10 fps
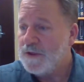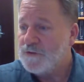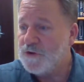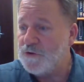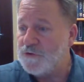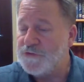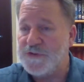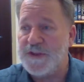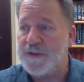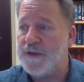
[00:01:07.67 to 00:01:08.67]
So you'll
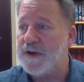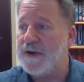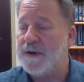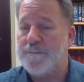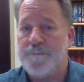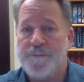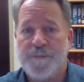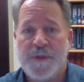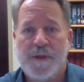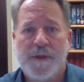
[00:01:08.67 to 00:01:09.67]
see
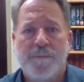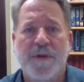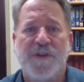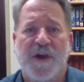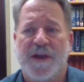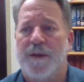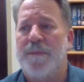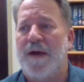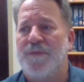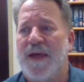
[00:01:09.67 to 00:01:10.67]
me talking
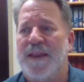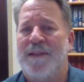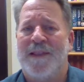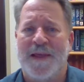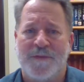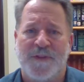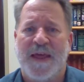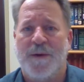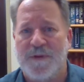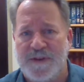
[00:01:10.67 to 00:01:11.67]
about that in length and
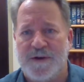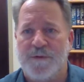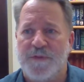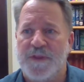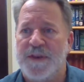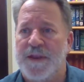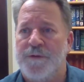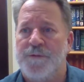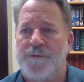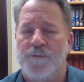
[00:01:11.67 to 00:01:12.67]
how we dealt with it
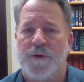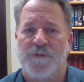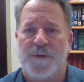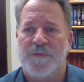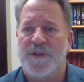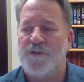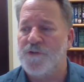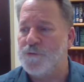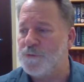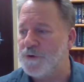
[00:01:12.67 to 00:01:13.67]
and what some of the
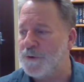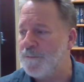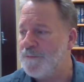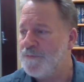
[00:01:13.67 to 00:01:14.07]
issues were